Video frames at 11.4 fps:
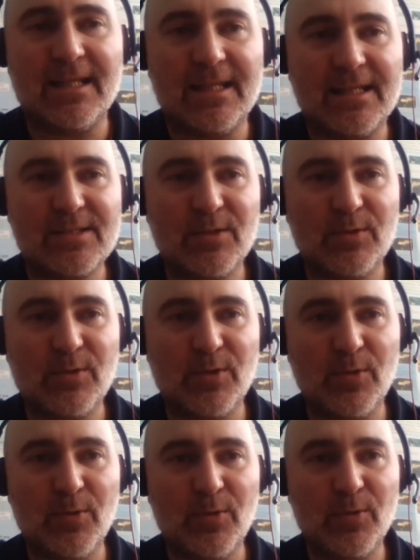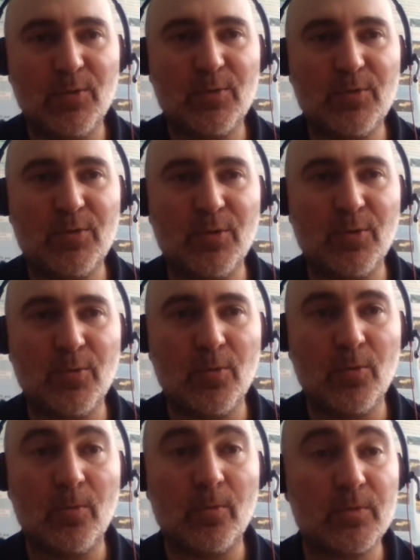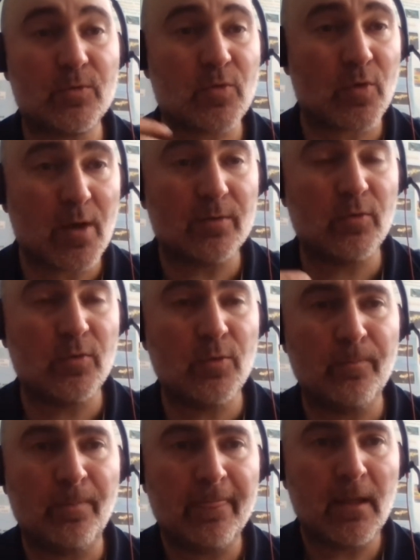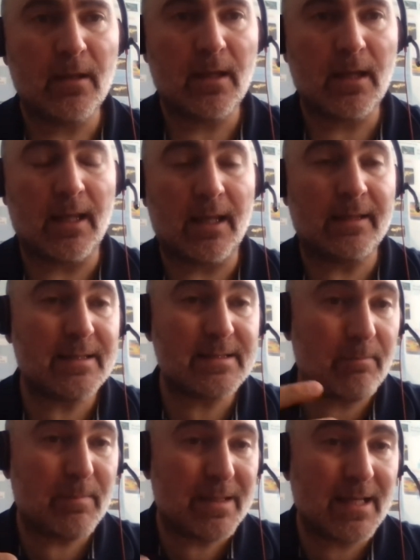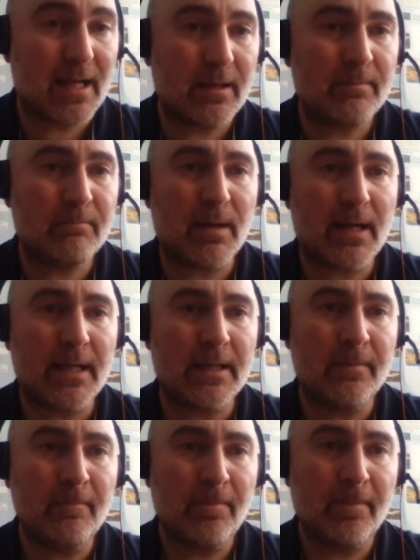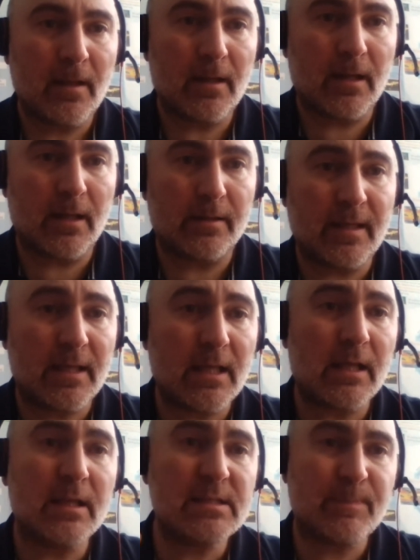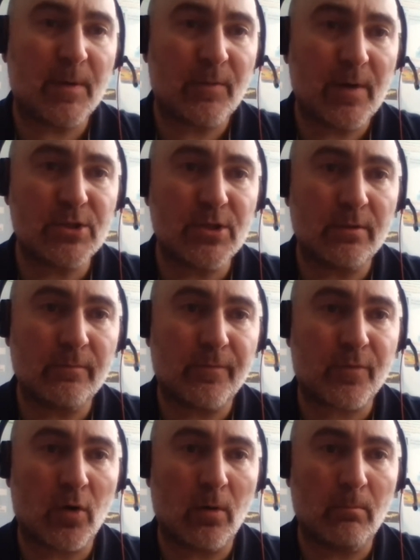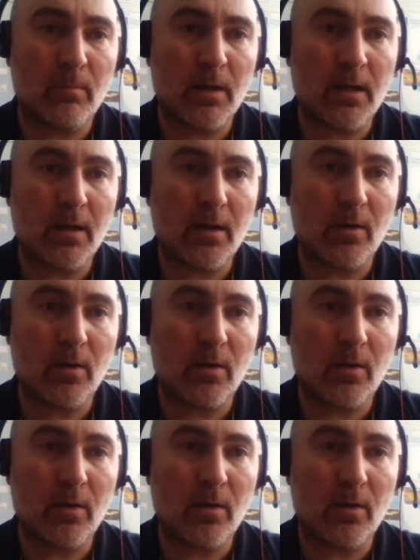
uh, so to to try to and this can be done by uh, taking inspiration from uh,